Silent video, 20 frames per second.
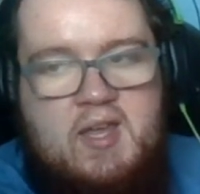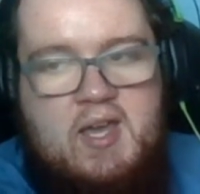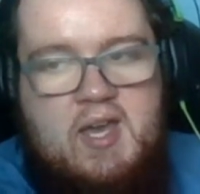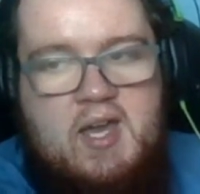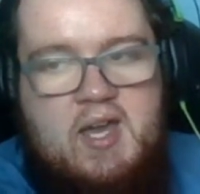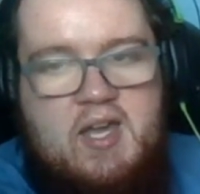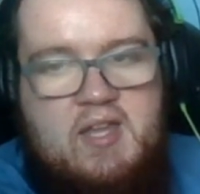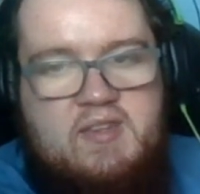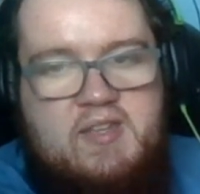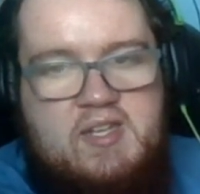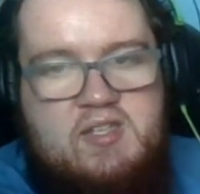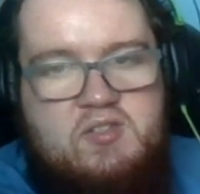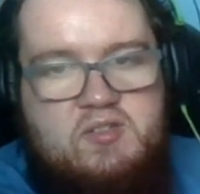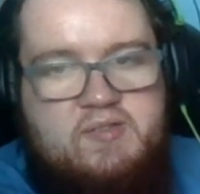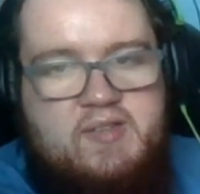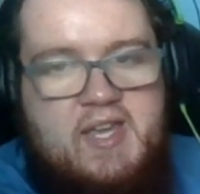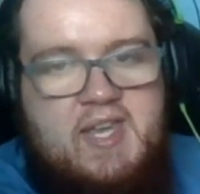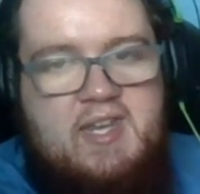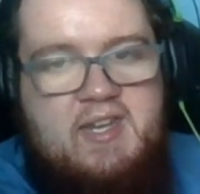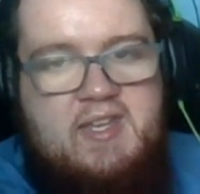Uh, they
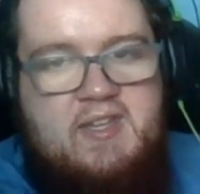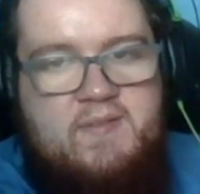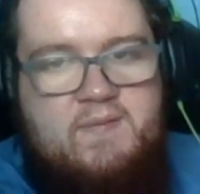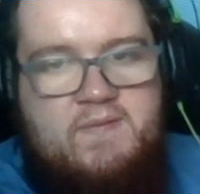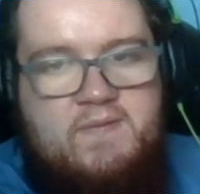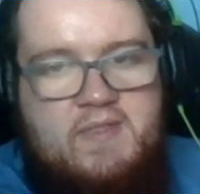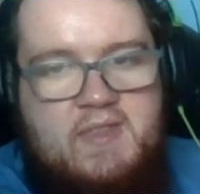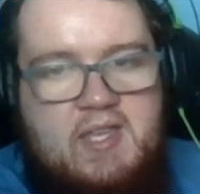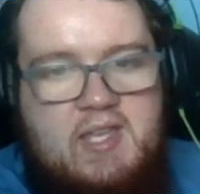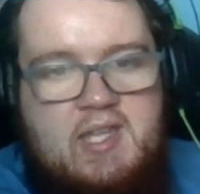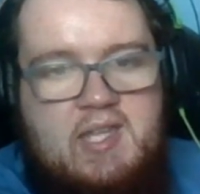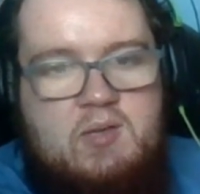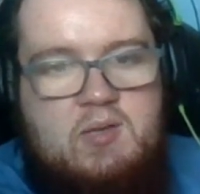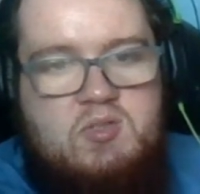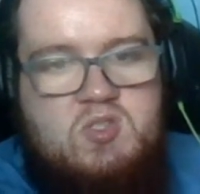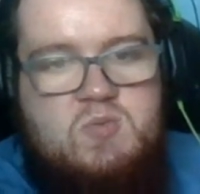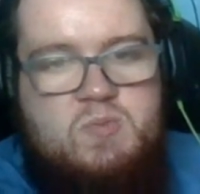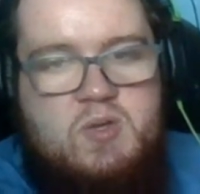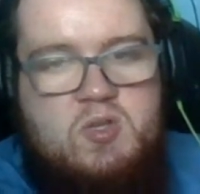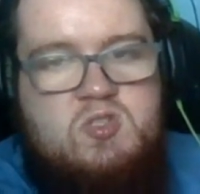delayed it. It
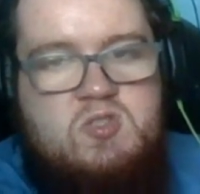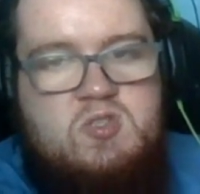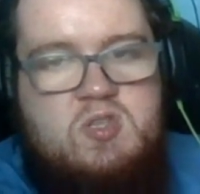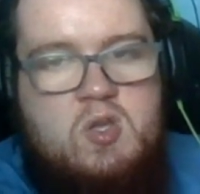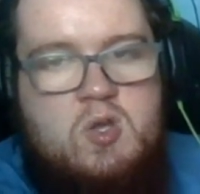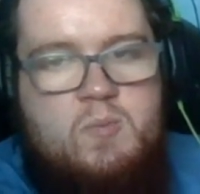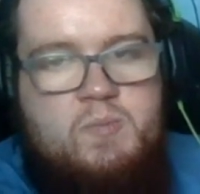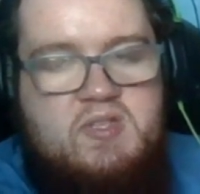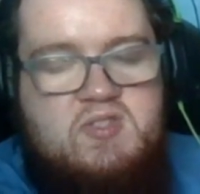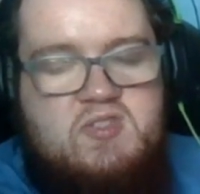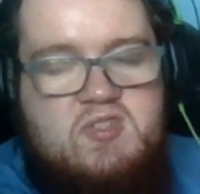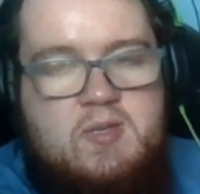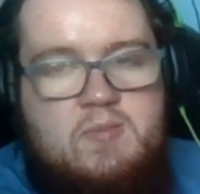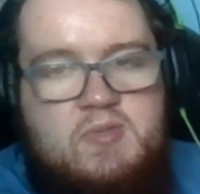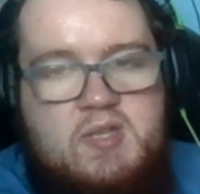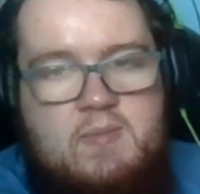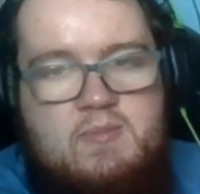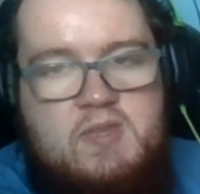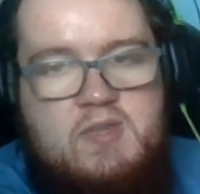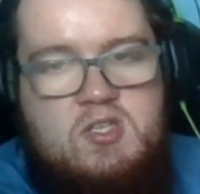was supposed to open
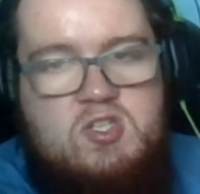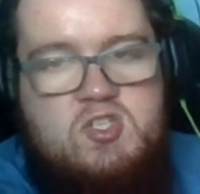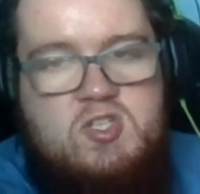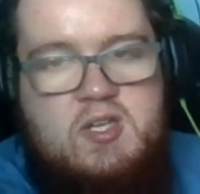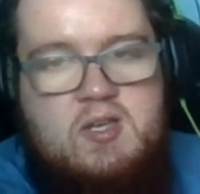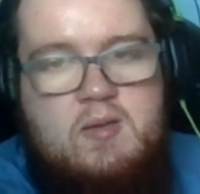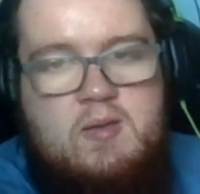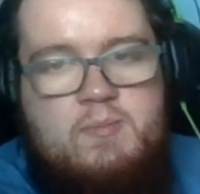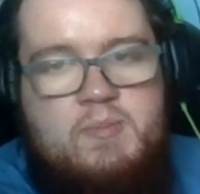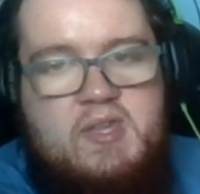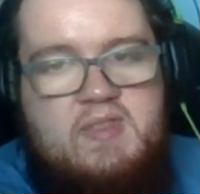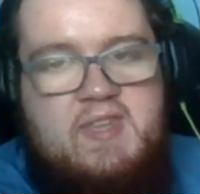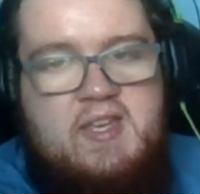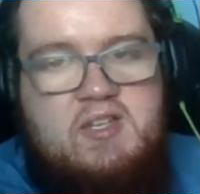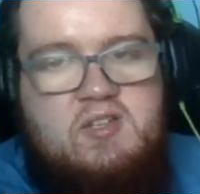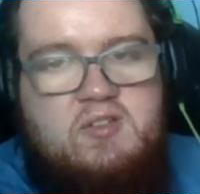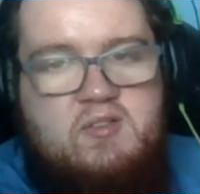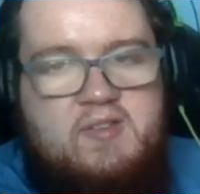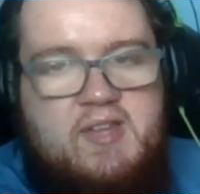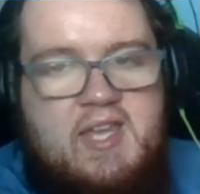sometime this year, but they
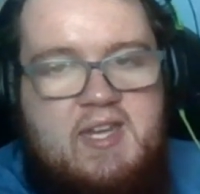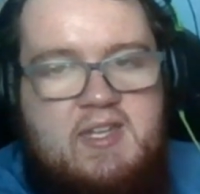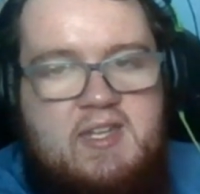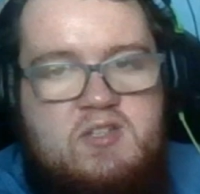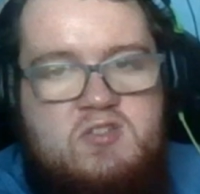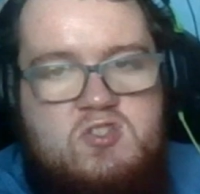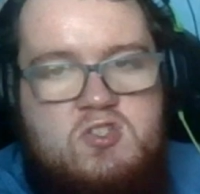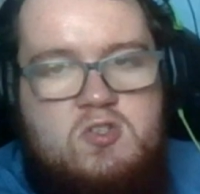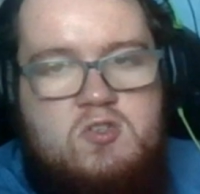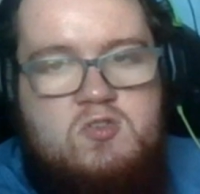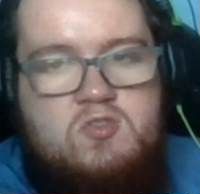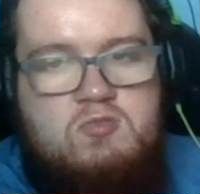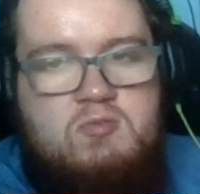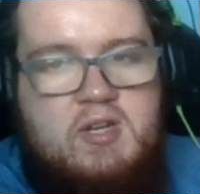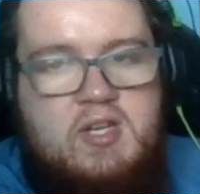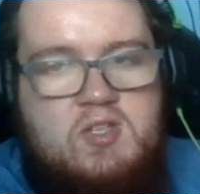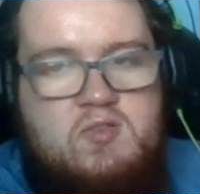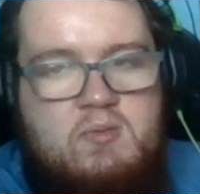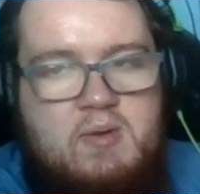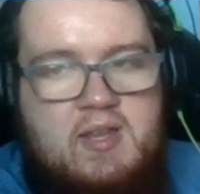delayed it to
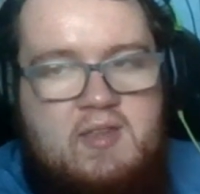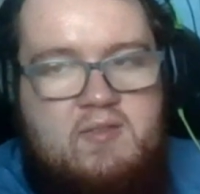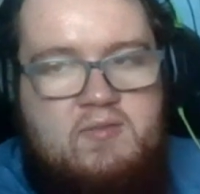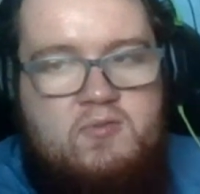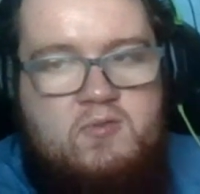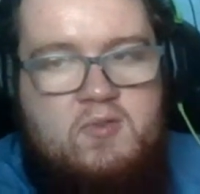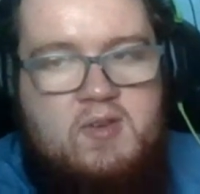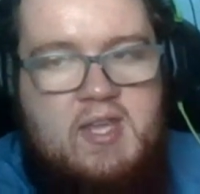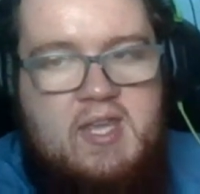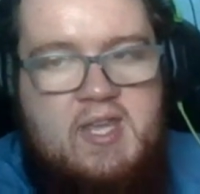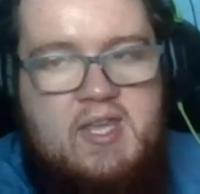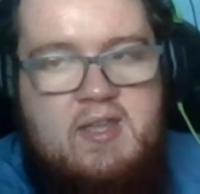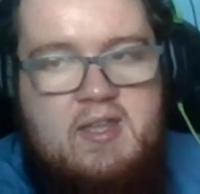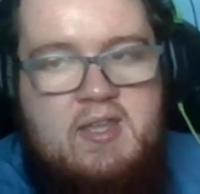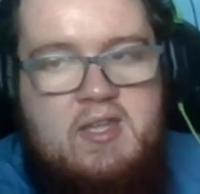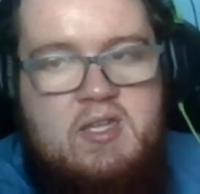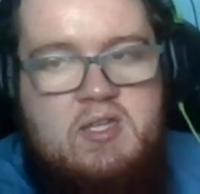2023.